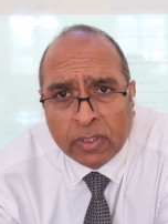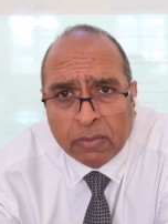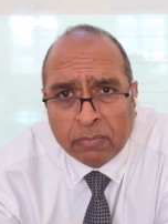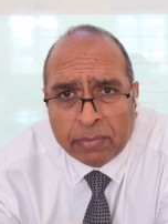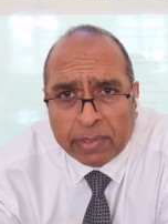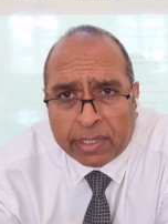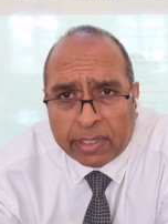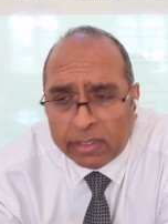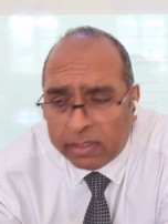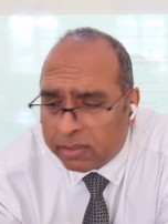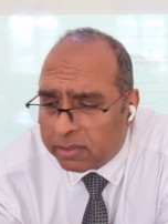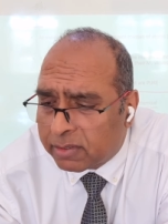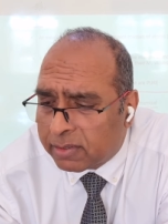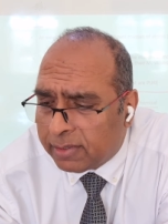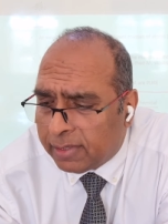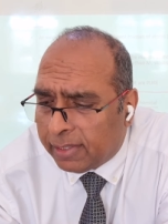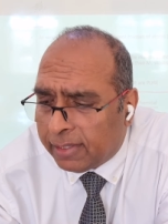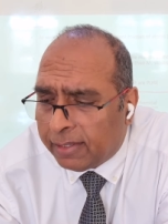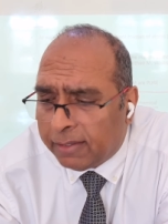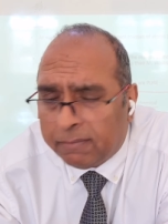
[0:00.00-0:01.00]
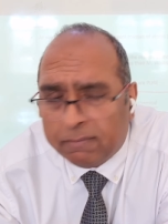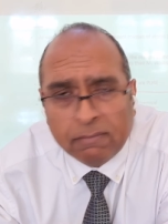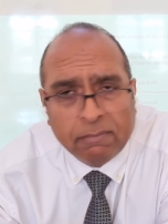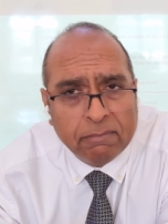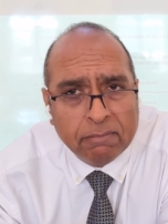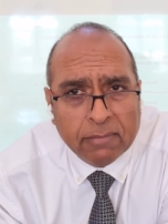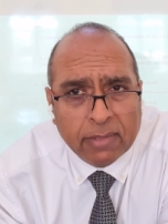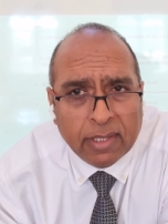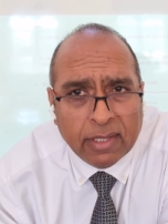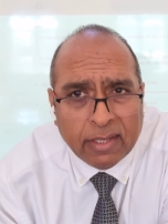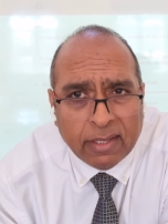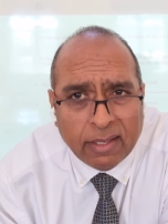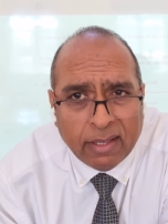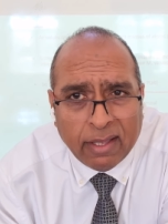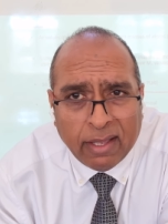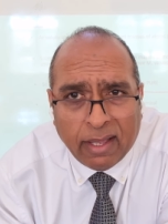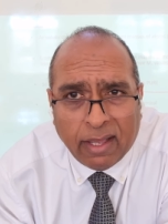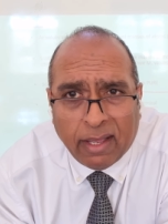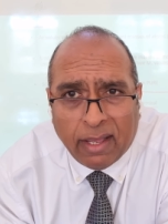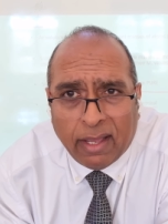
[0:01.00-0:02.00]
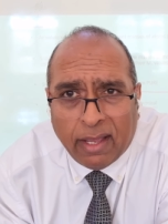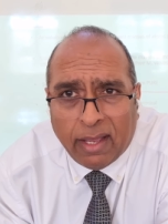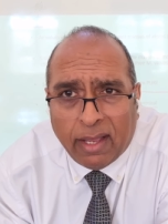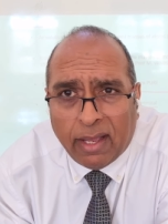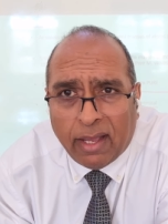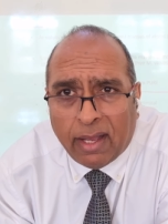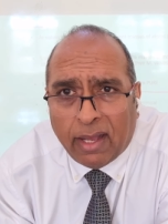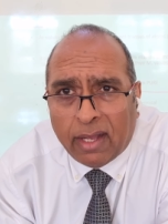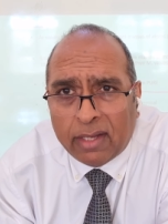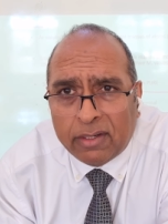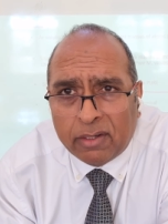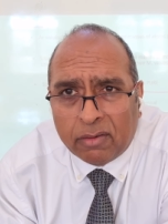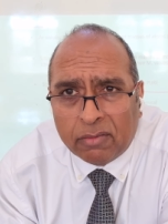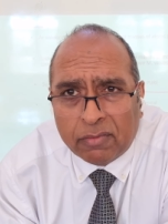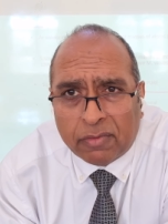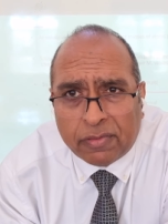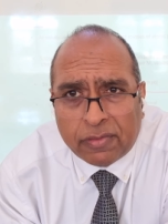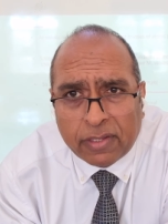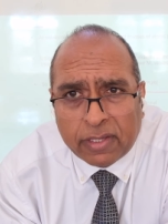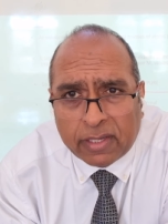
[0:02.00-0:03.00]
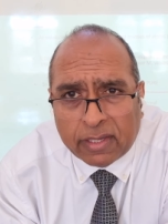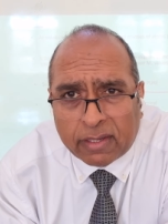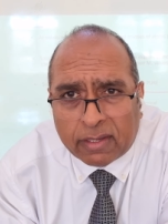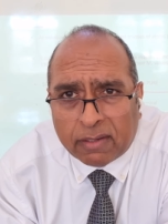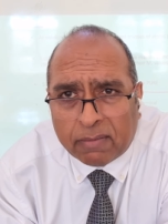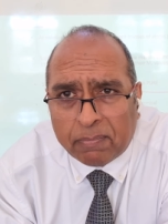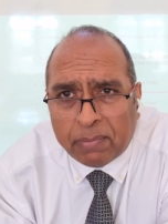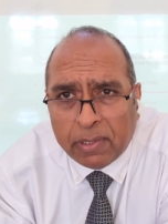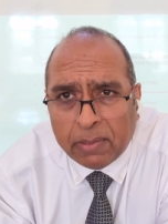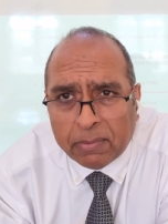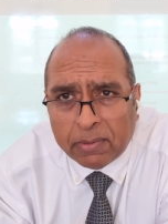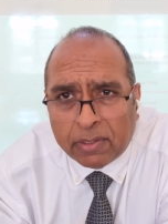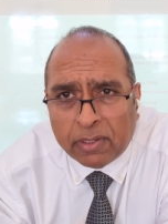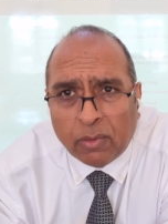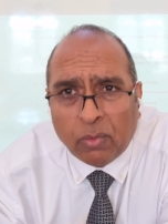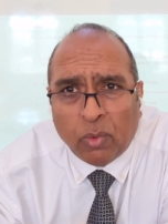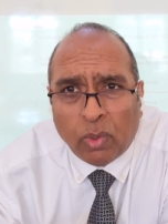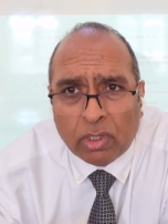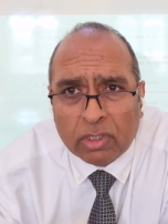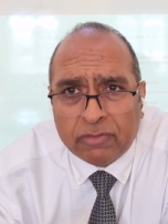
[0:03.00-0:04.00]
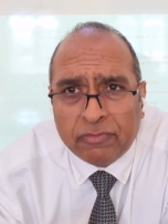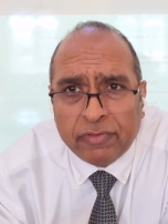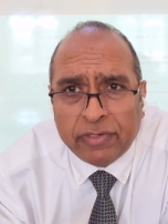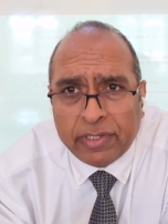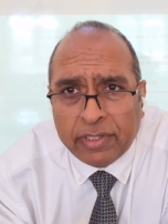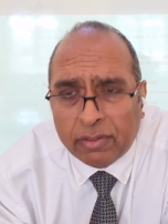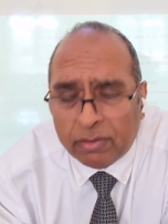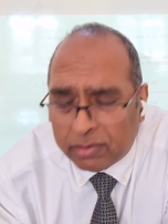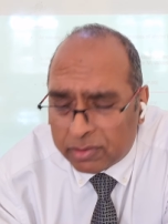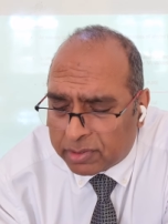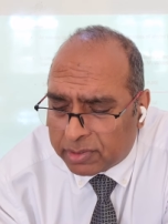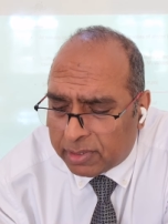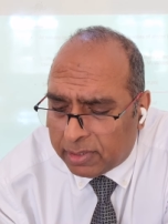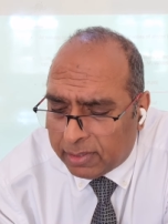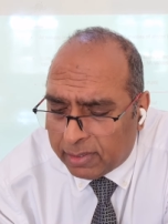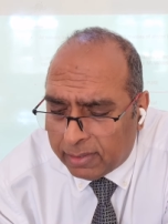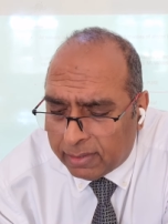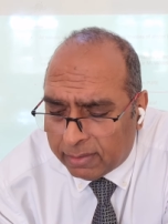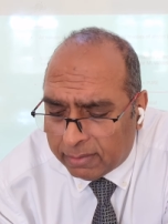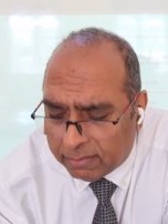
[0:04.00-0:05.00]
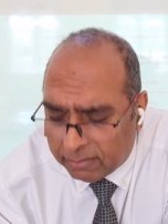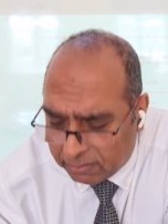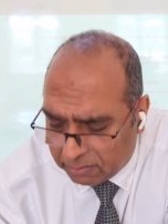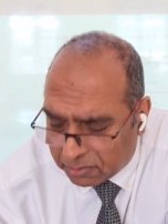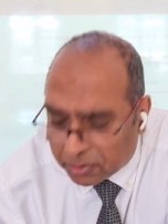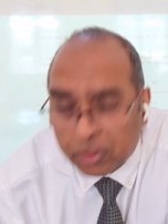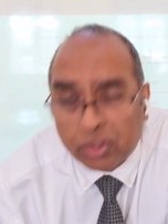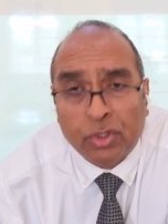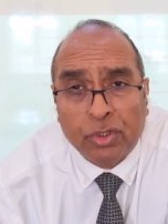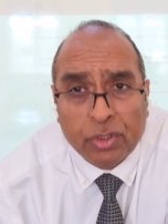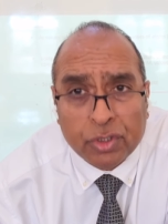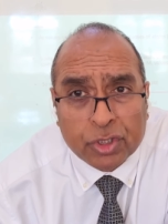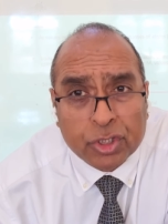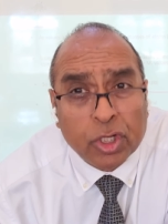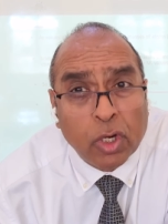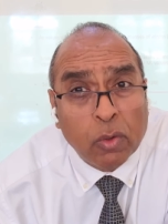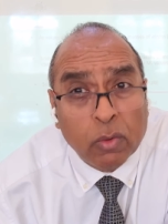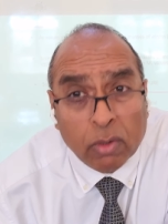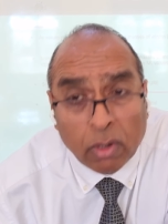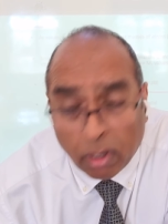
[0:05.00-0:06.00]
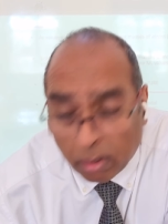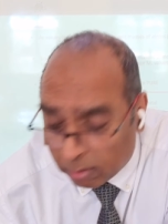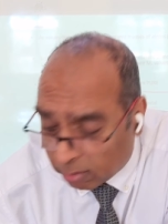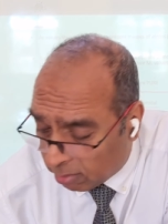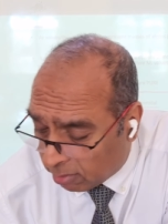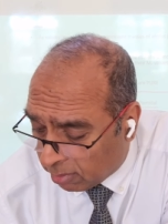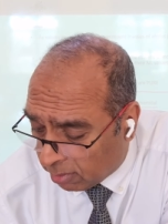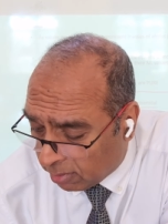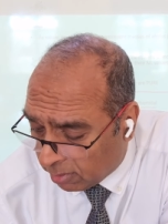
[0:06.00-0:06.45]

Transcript: because I don't think people can watch videos that are so long.